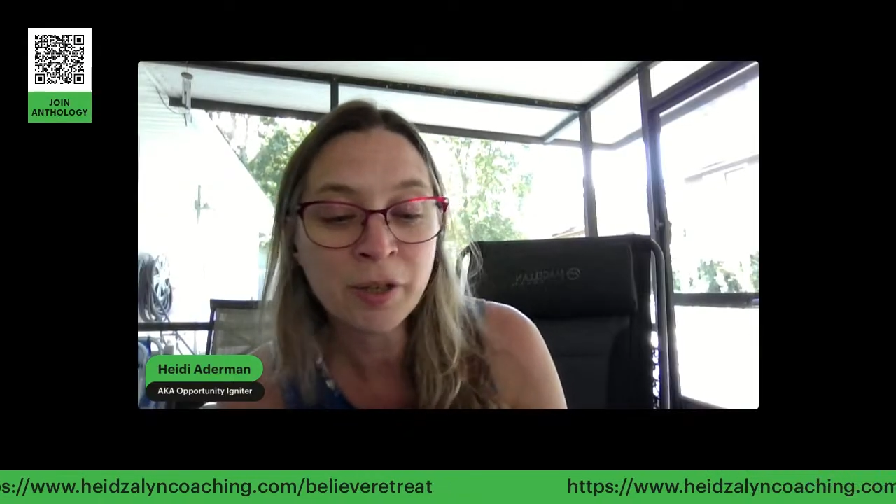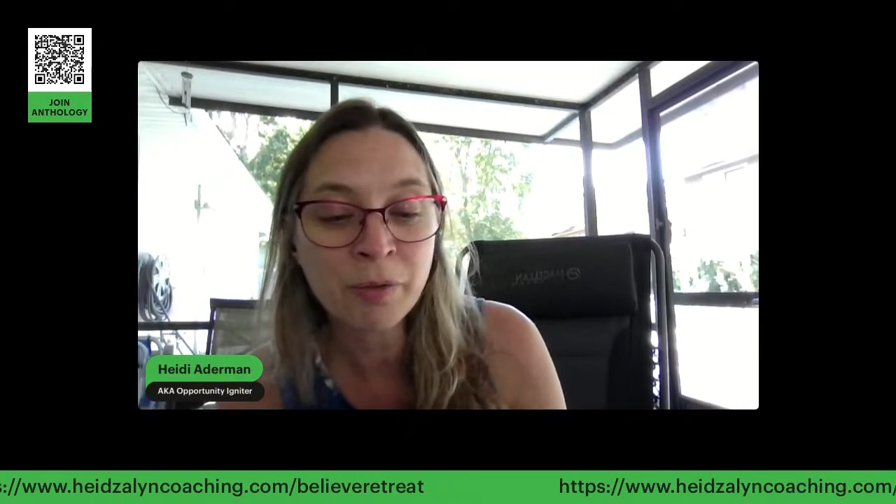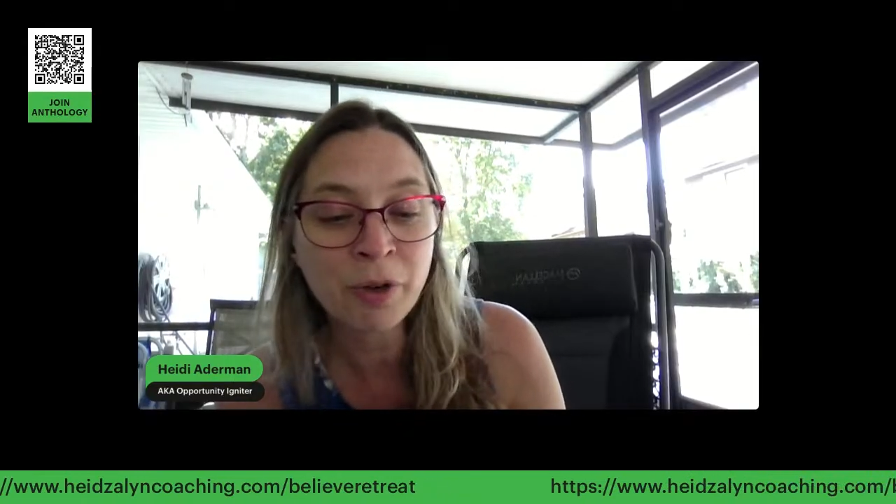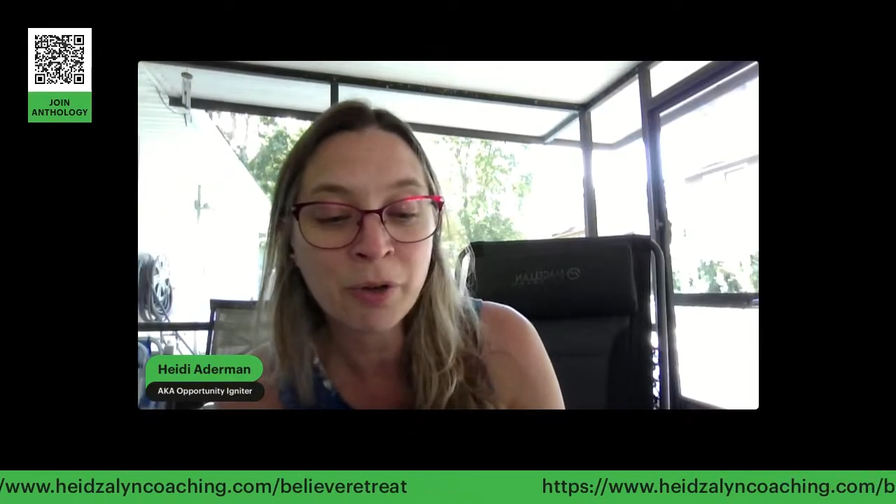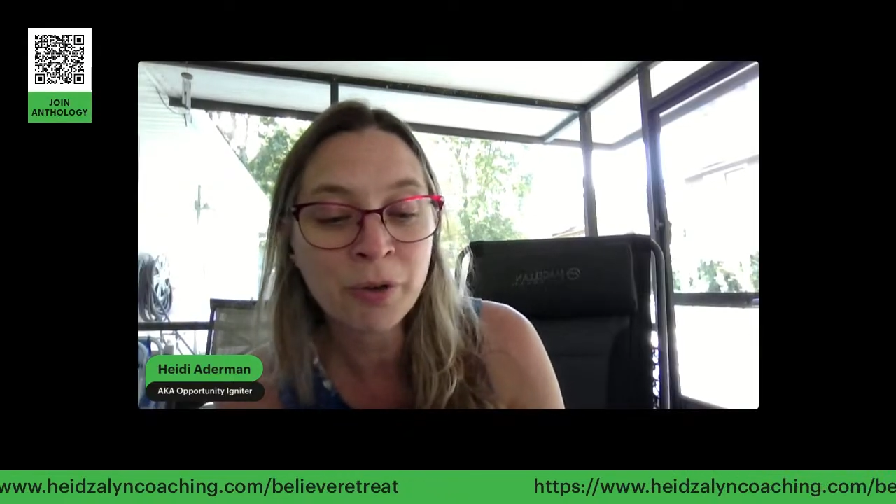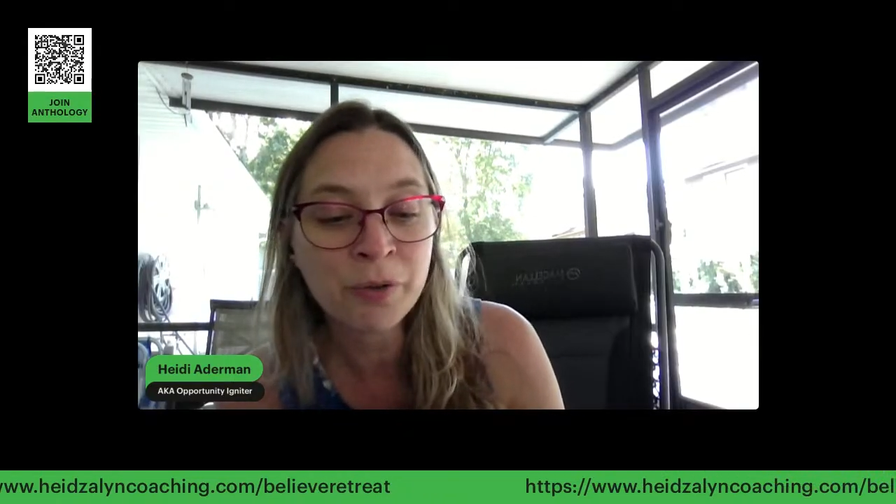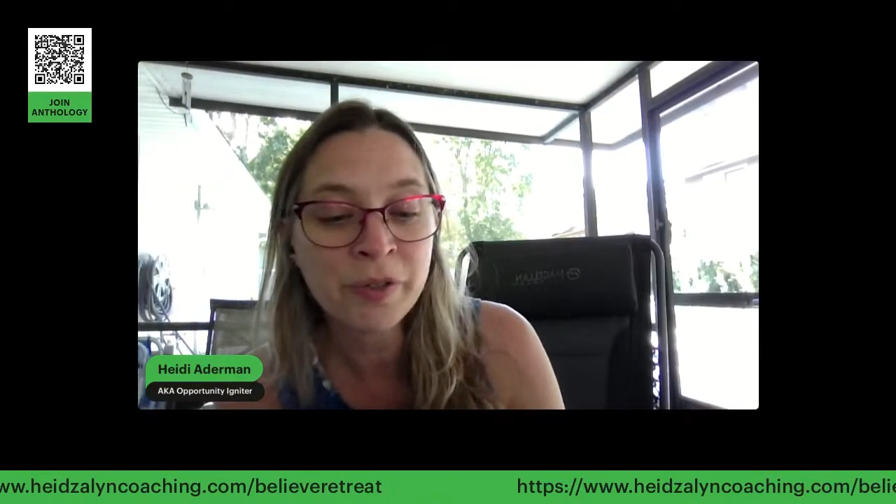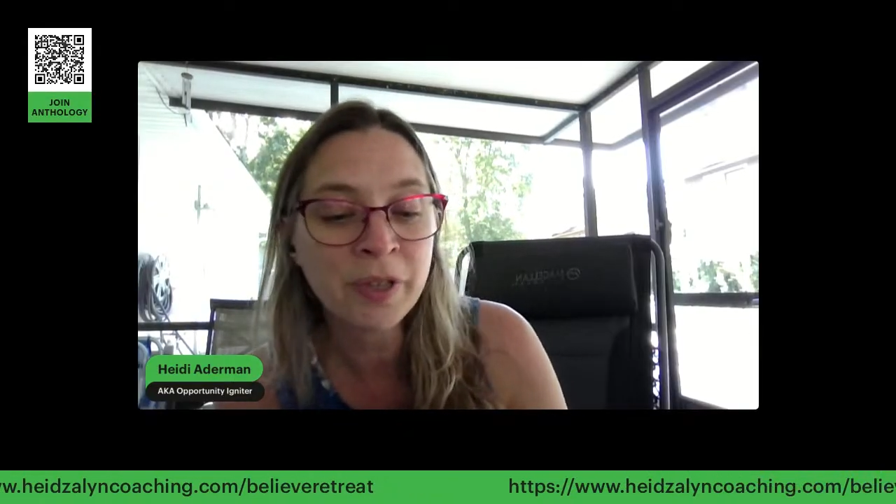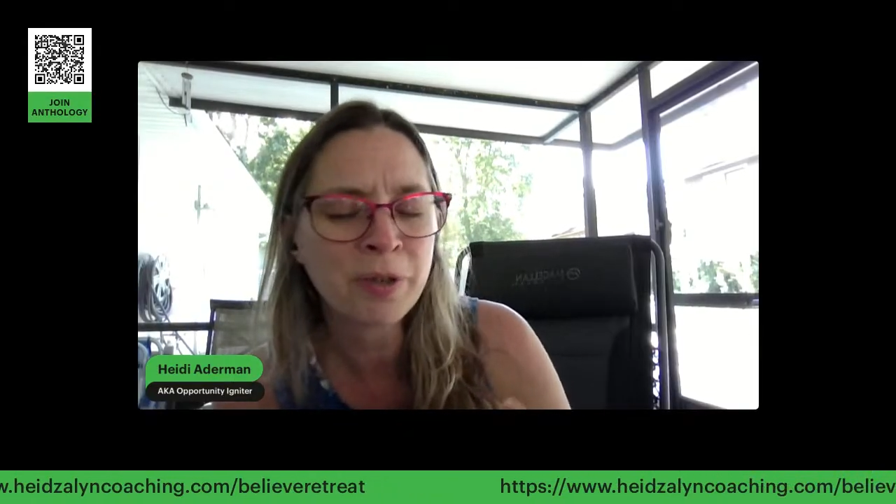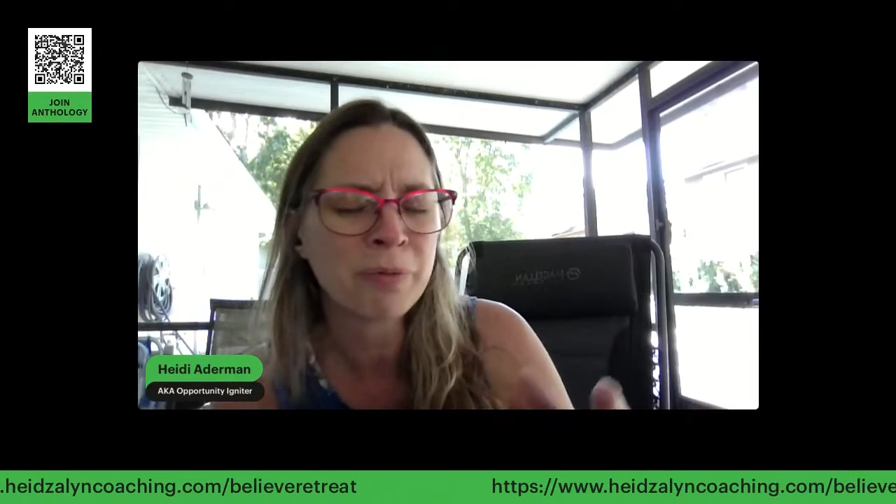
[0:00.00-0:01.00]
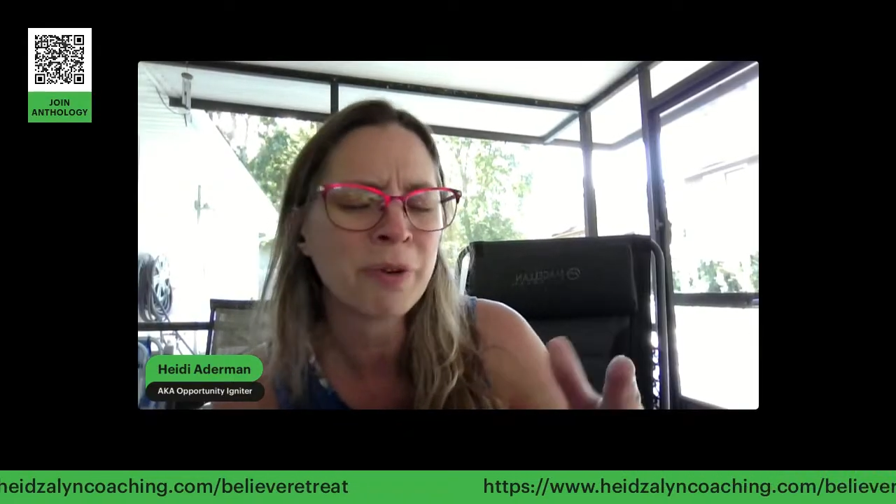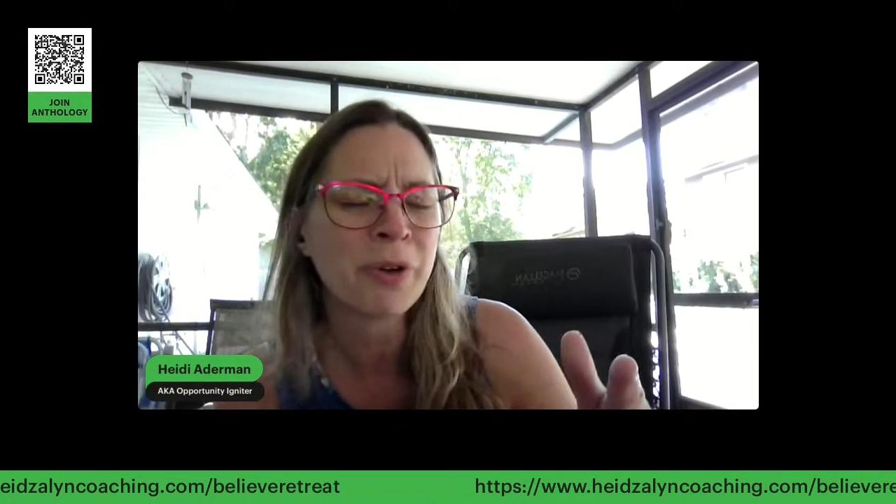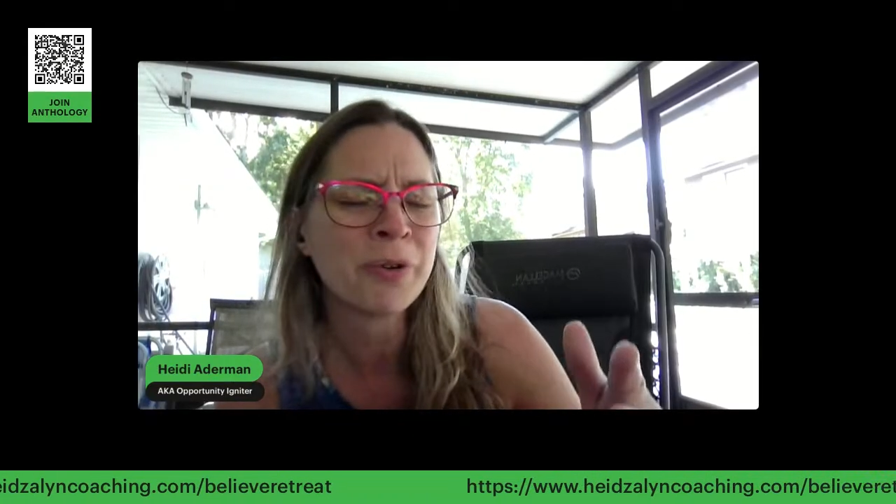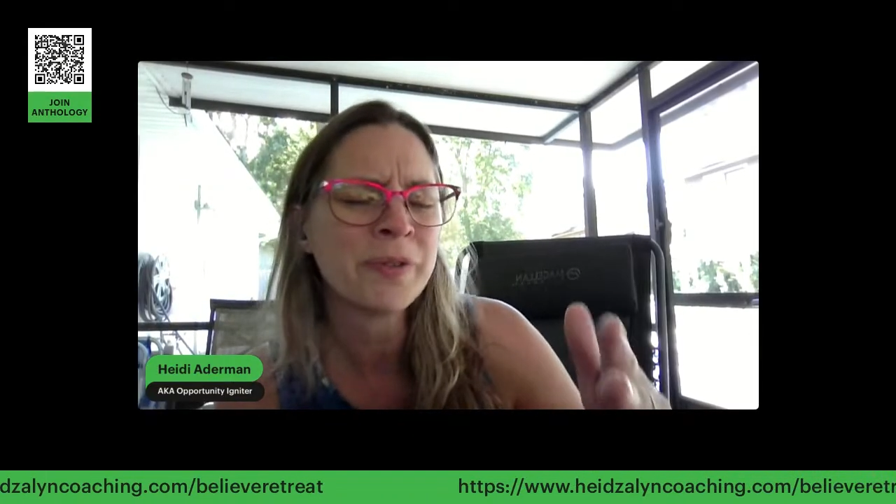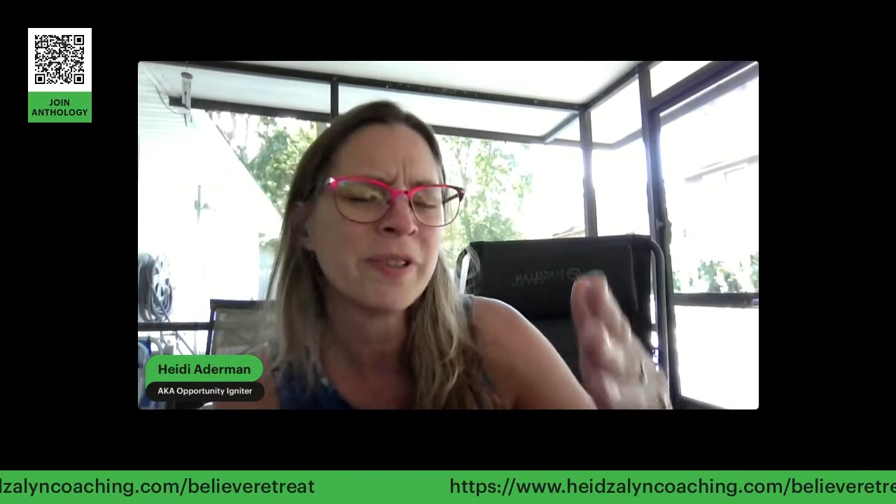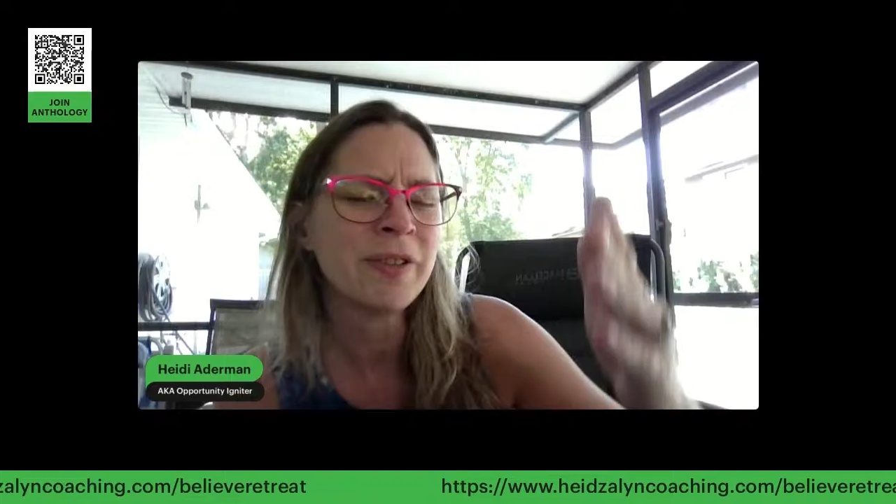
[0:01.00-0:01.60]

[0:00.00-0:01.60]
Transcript: grows and grows,